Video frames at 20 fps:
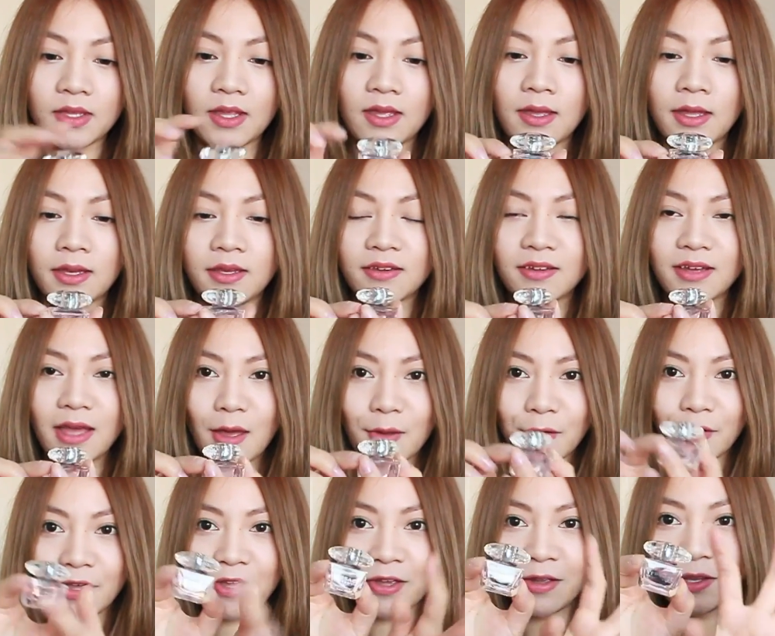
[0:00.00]
And look how
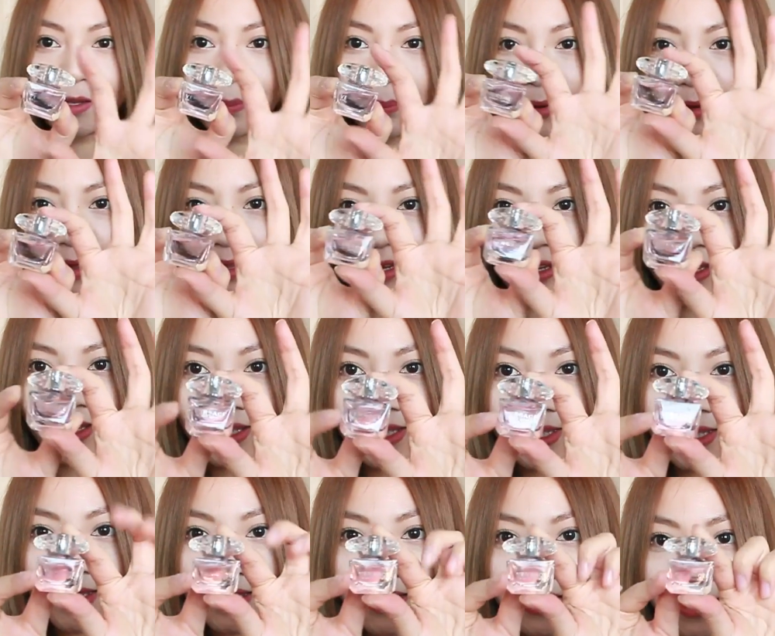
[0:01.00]
cute the bottle
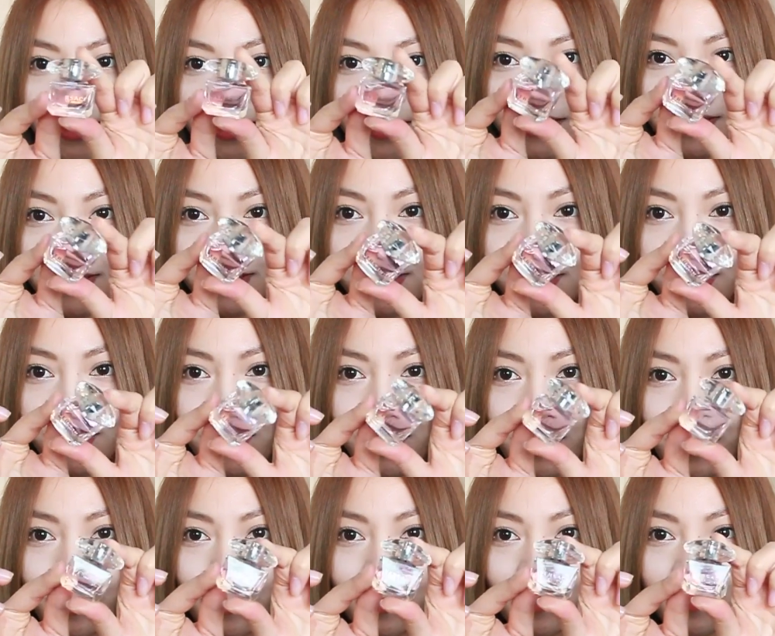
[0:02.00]
is. It's so
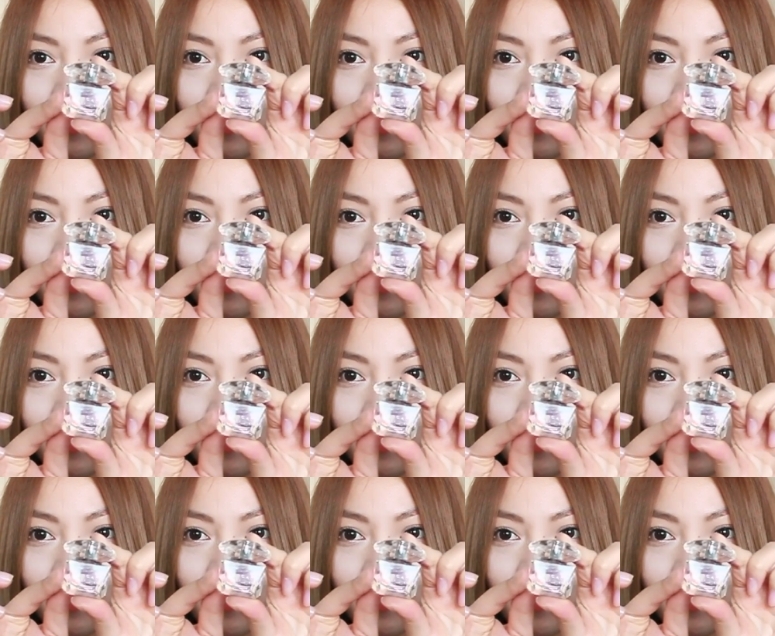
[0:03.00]
cute.